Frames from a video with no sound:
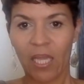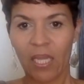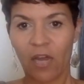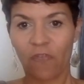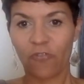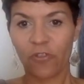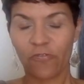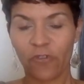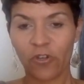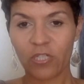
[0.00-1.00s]
Now, for the
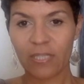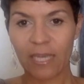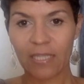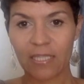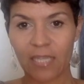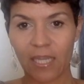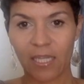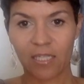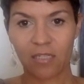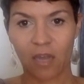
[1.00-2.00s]
first sense I
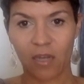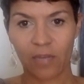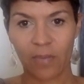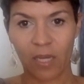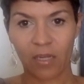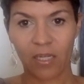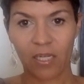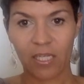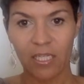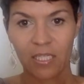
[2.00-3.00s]
like to talk about
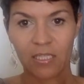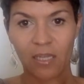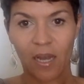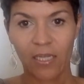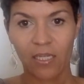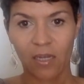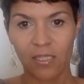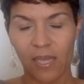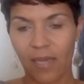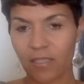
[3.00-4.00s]
is eye
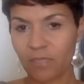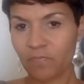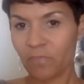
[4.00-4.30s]
contact.